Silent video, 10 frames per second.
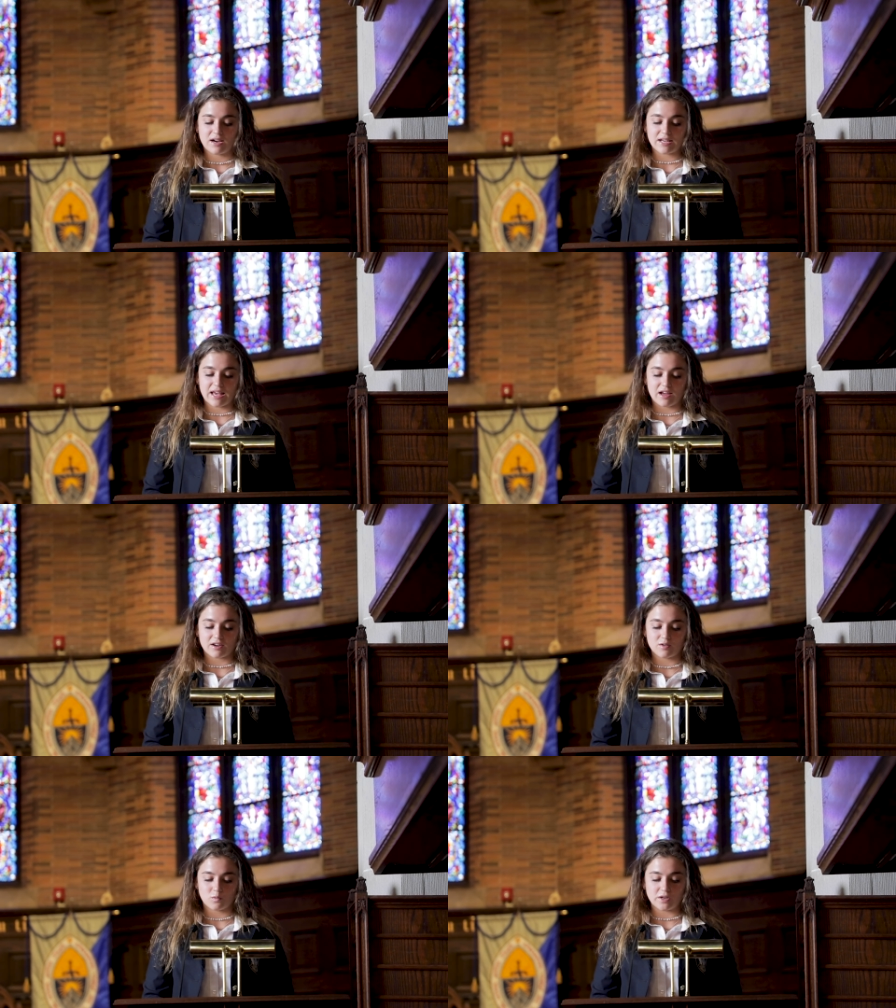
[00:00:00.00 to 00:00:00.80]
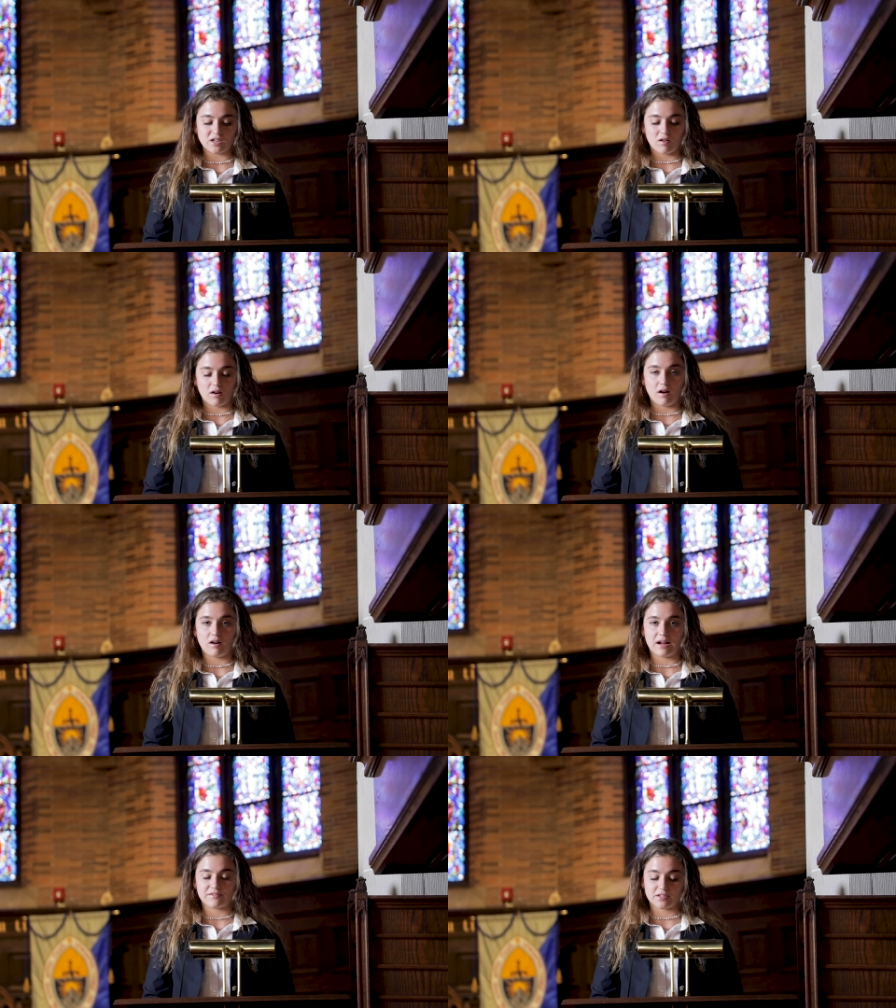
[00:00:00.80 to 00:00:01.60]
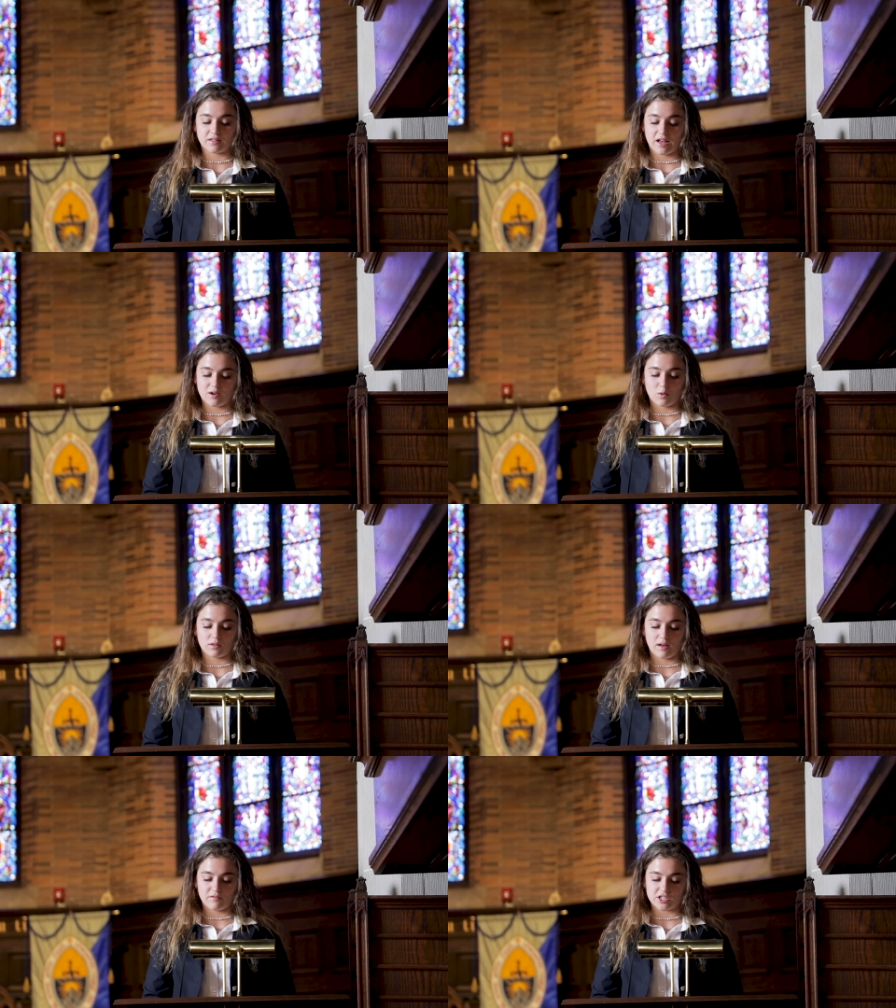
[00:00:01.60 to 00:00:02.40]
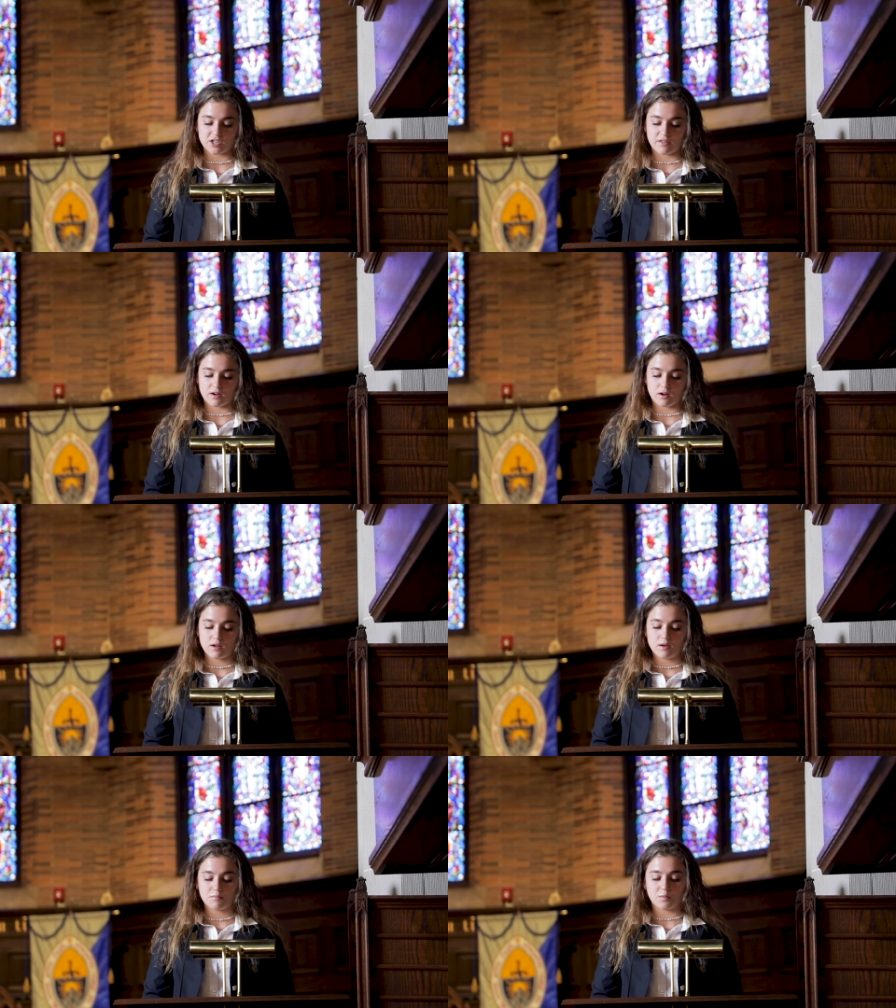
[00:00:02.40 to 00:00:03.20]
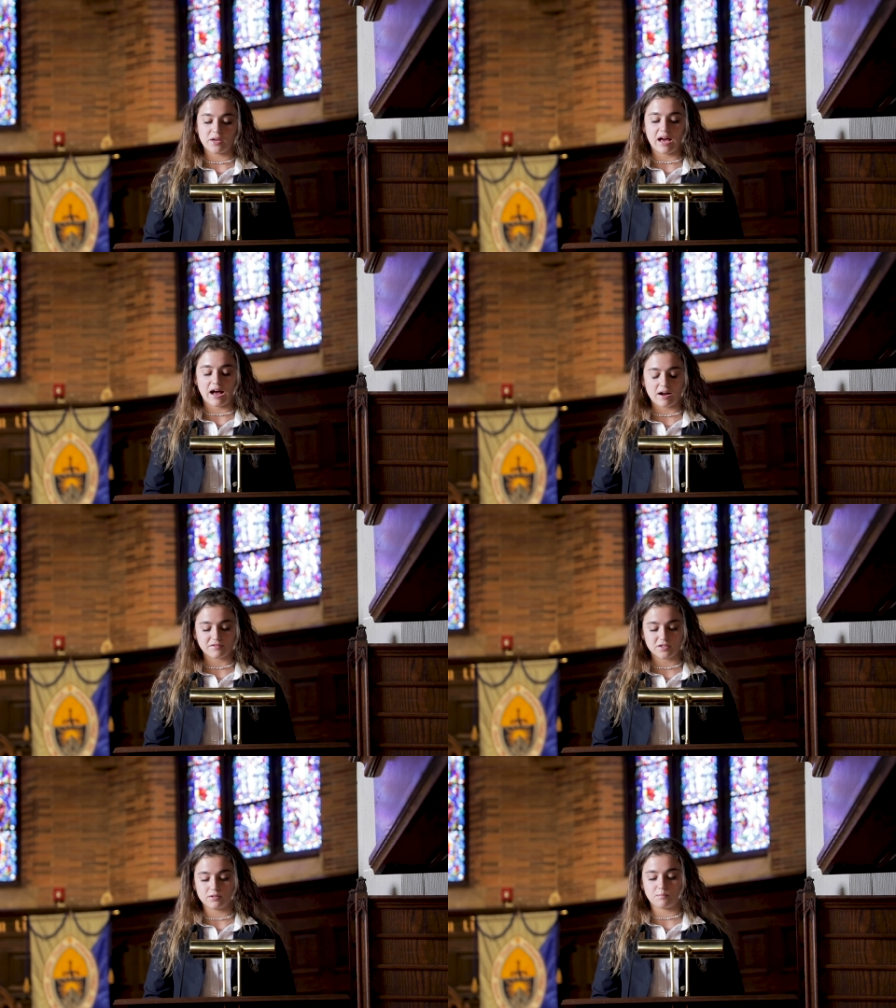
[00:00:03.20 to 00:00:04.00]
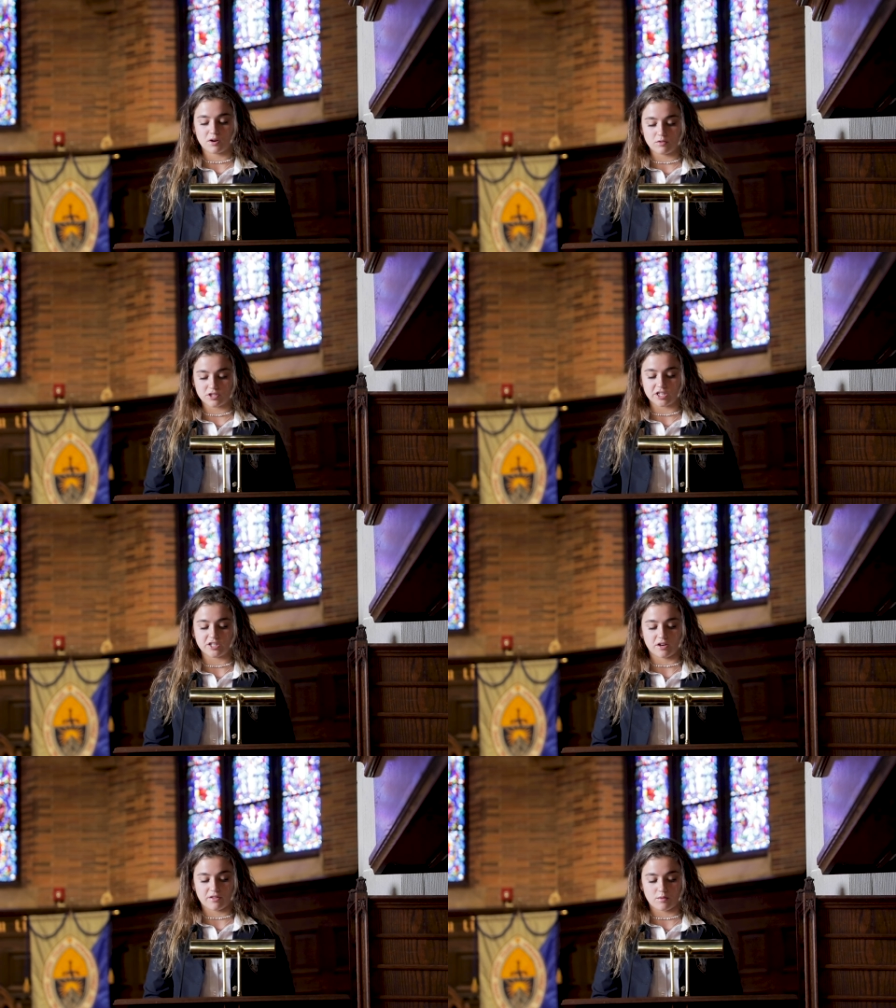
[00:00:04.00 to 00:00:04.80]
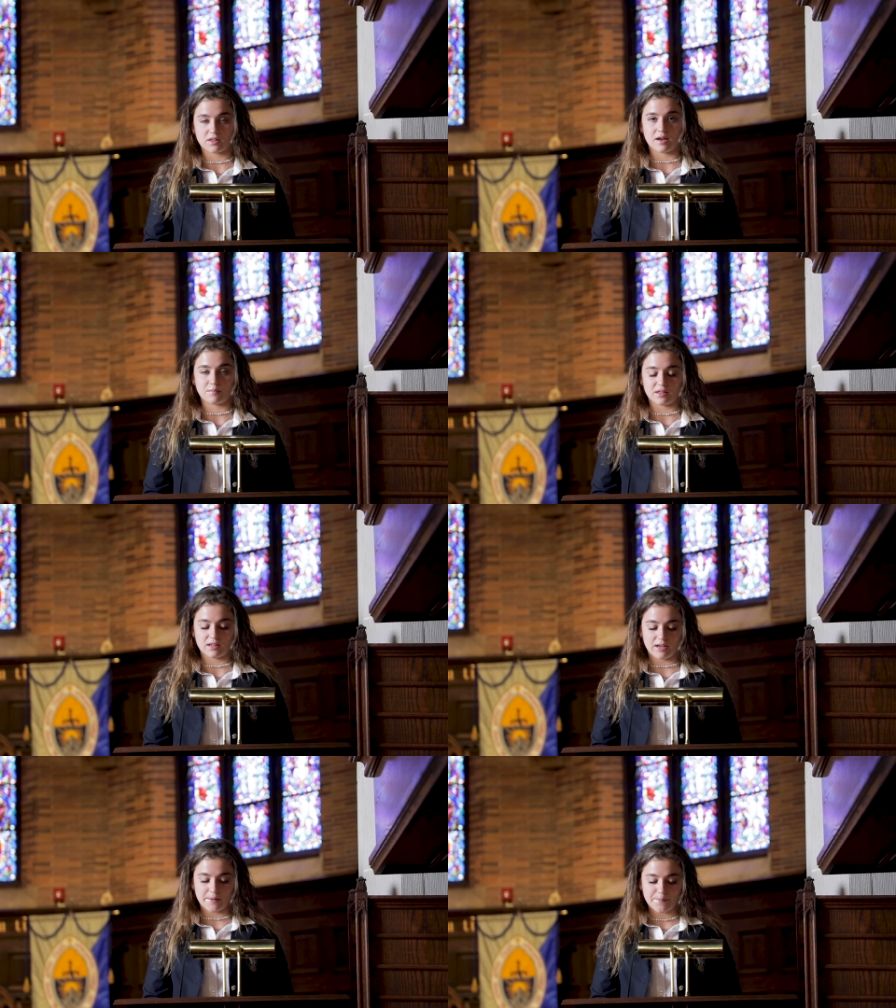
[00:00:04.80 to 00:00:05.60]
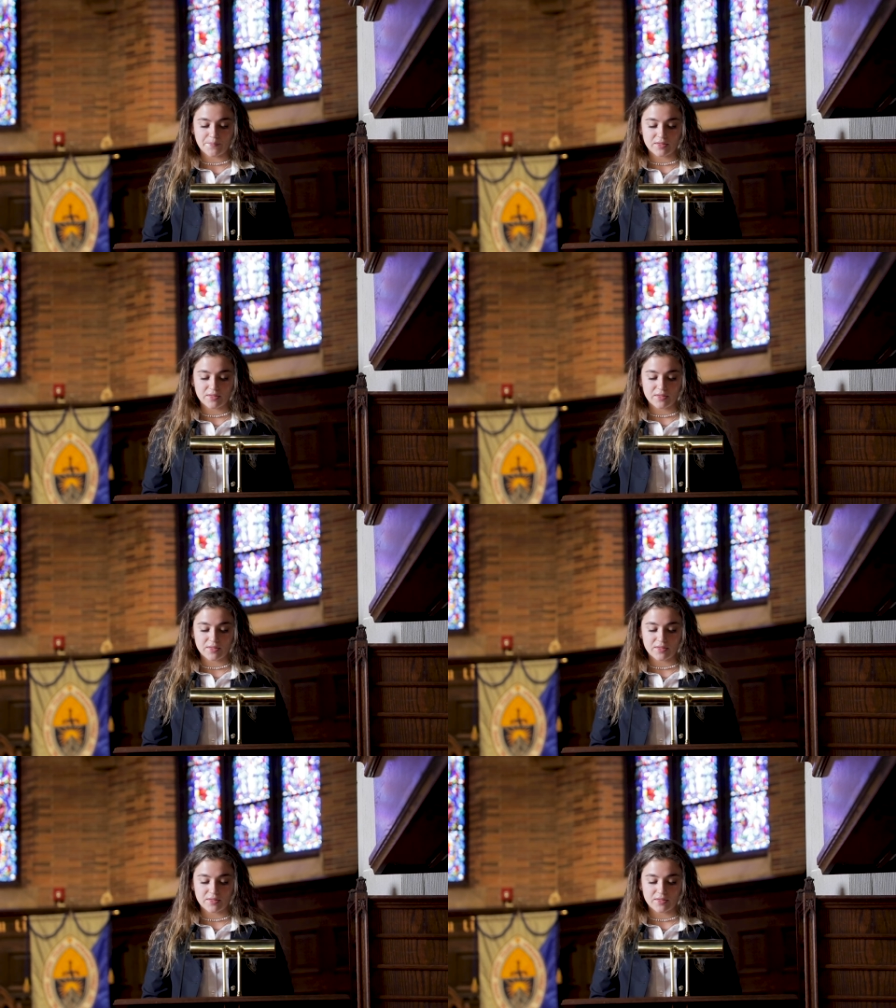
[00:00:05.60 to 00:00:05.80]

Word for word: Again, we don't all have to like or love each other, but we have to approach each other with empathy.